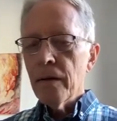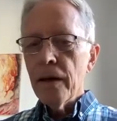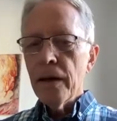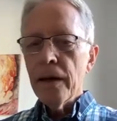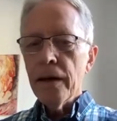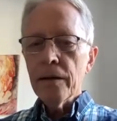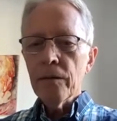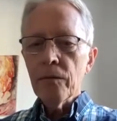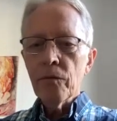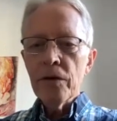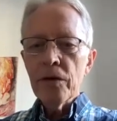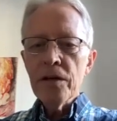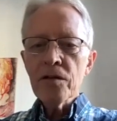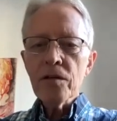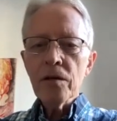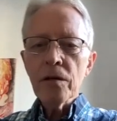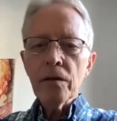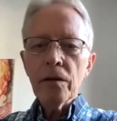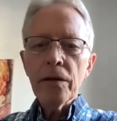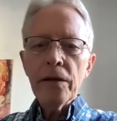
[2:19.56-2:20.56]
And
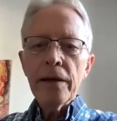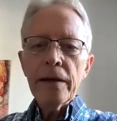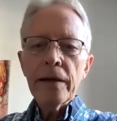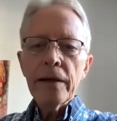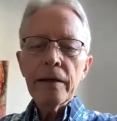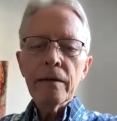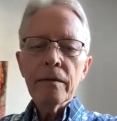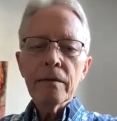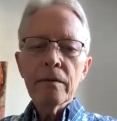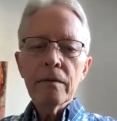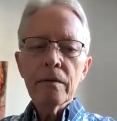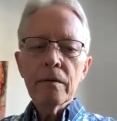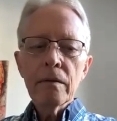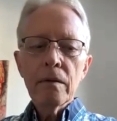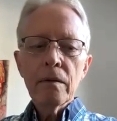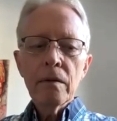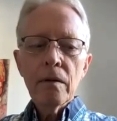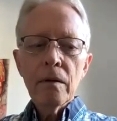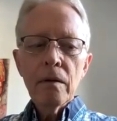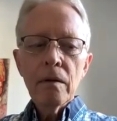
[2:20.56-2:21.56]
recently,
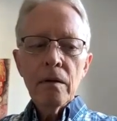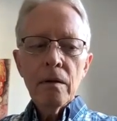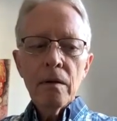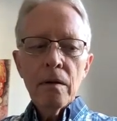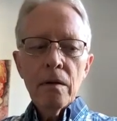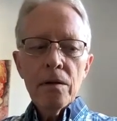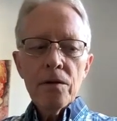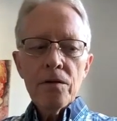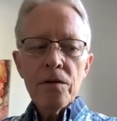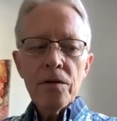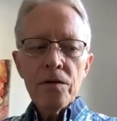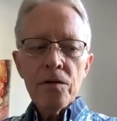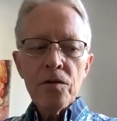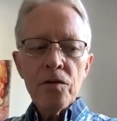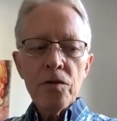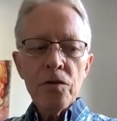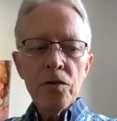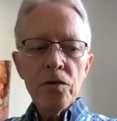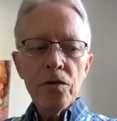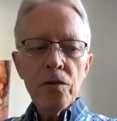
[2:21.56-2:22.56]
since
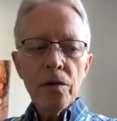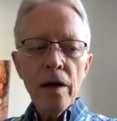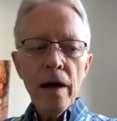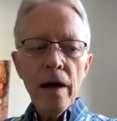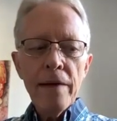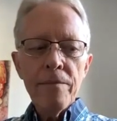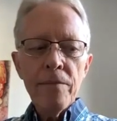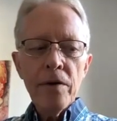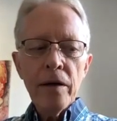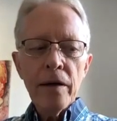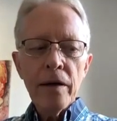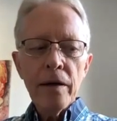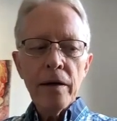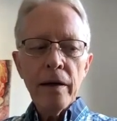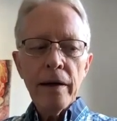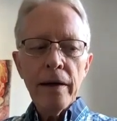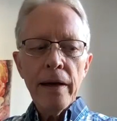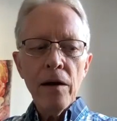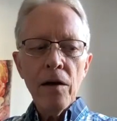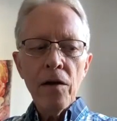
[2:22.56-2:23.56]
June, I've been in
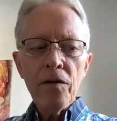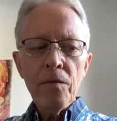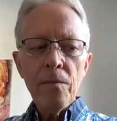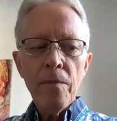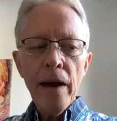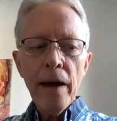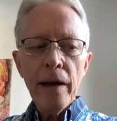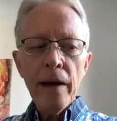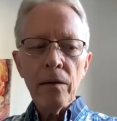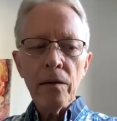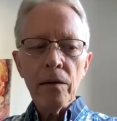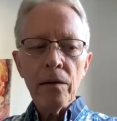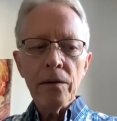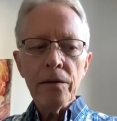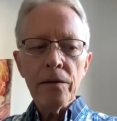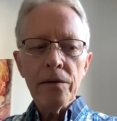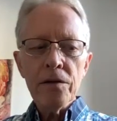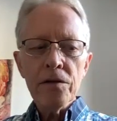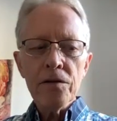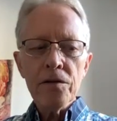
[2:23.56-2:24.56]
a health battle
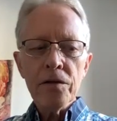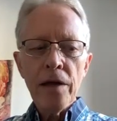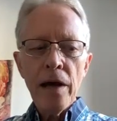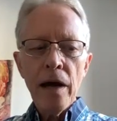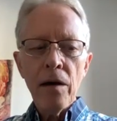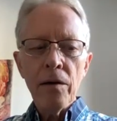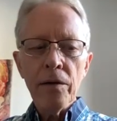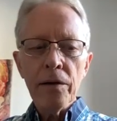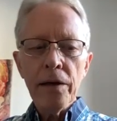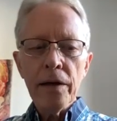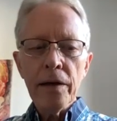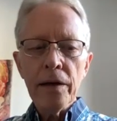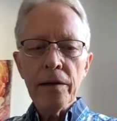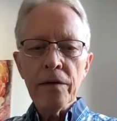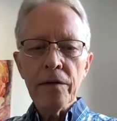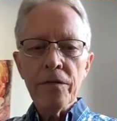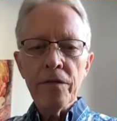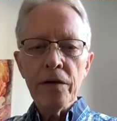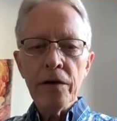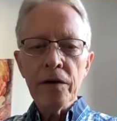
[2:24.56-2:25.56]
and just now getting
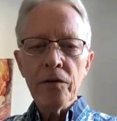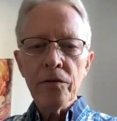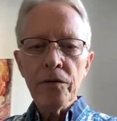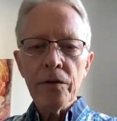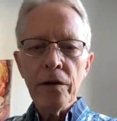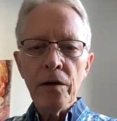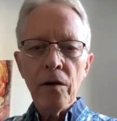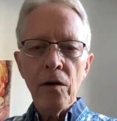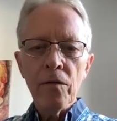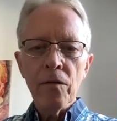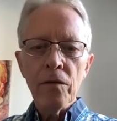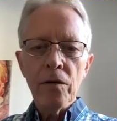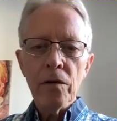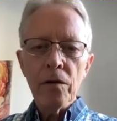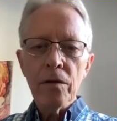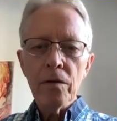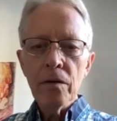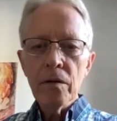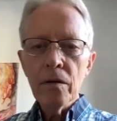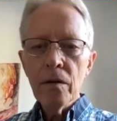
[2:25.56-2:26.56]
the victory
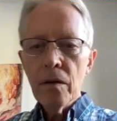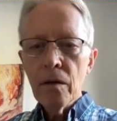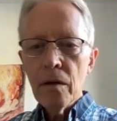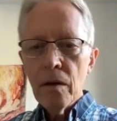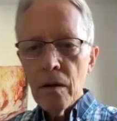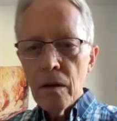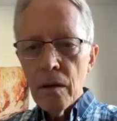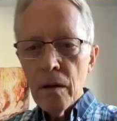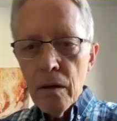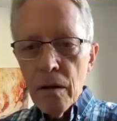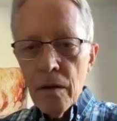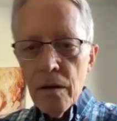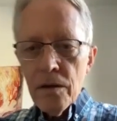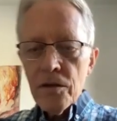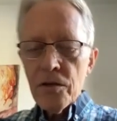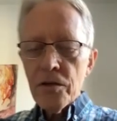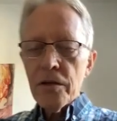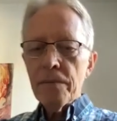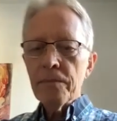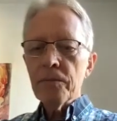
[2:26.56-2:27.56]
over
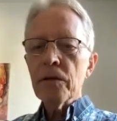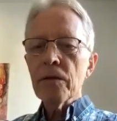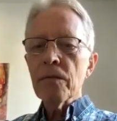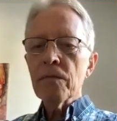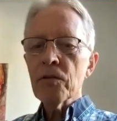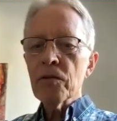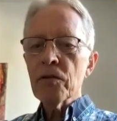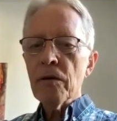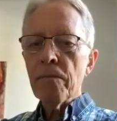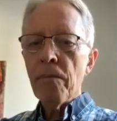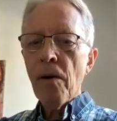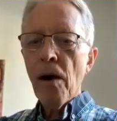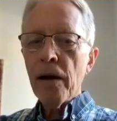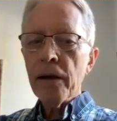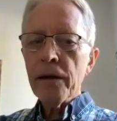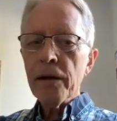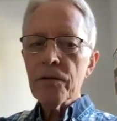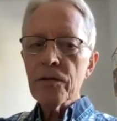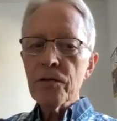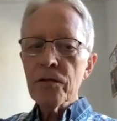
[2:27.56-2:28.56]
symptoms of
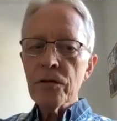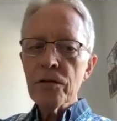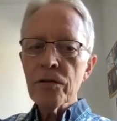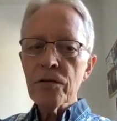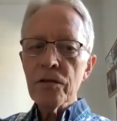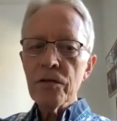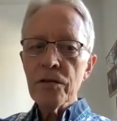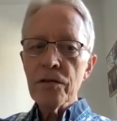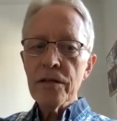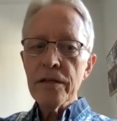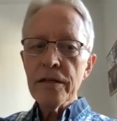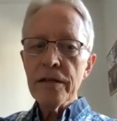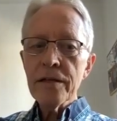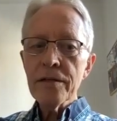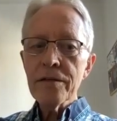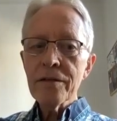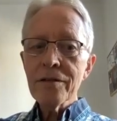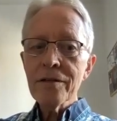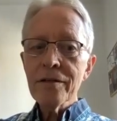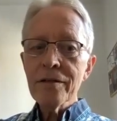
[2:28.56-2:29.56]
Parkinson's
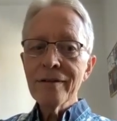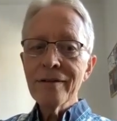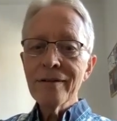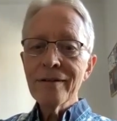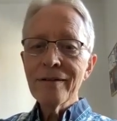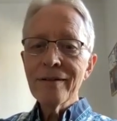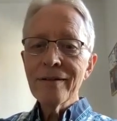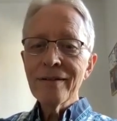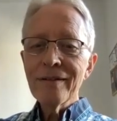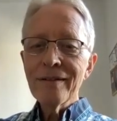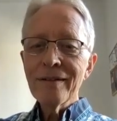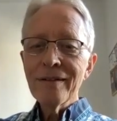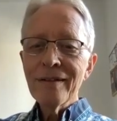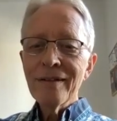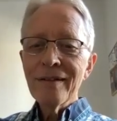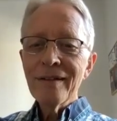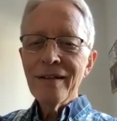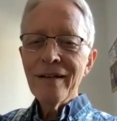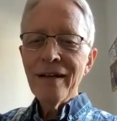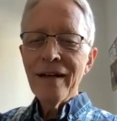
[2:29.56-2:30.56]
disease.
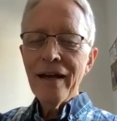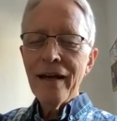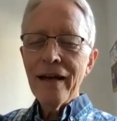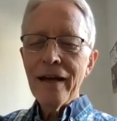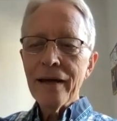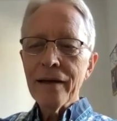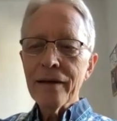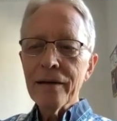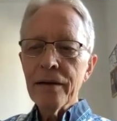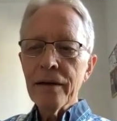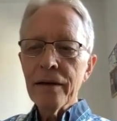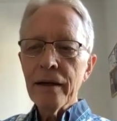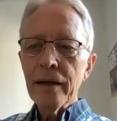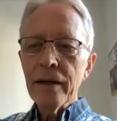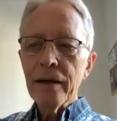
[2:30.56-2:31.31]
And